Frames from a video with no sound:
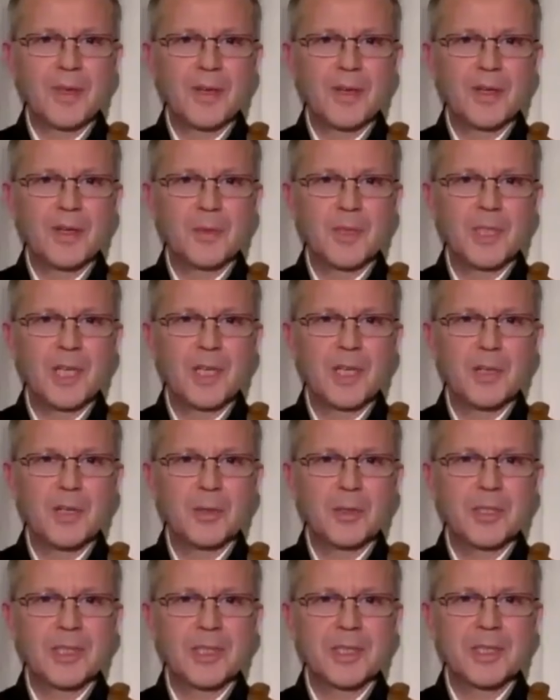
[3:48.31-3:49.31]
and when I
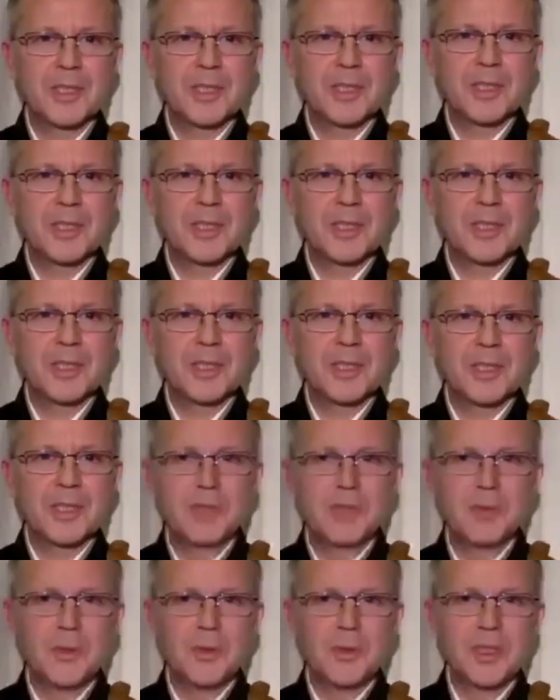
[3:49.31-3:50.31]
looked at the
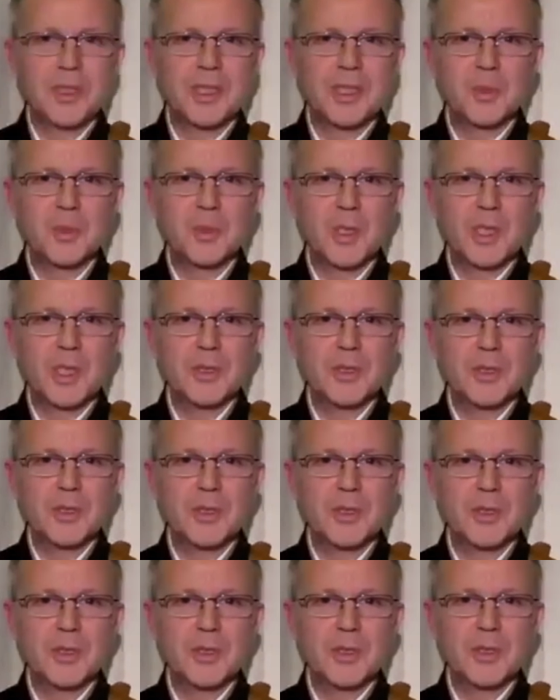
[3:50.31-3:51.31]
the door and
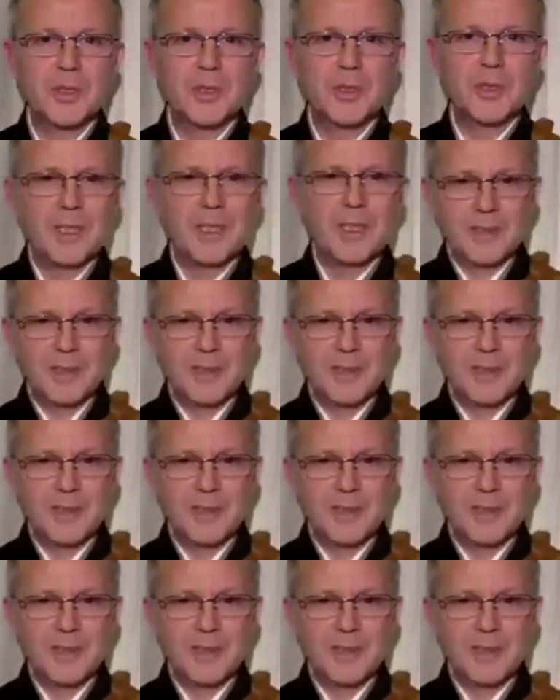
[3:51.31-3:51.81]
the window